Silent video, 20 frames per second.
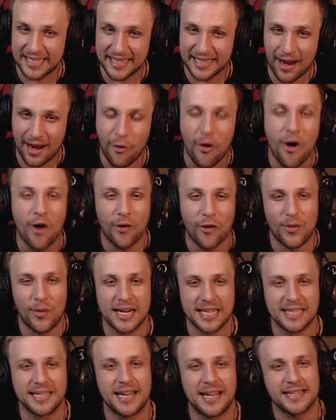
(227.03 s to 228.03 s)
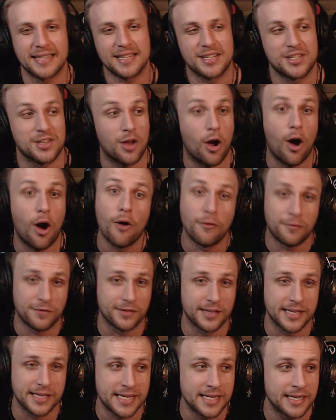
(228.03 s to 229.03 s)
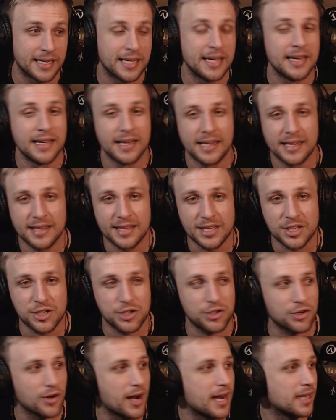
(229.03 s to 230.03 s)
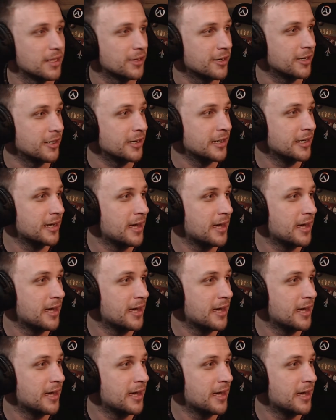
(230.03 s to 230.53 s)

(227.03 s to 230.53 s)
I want to like this. So hopefully this trailer,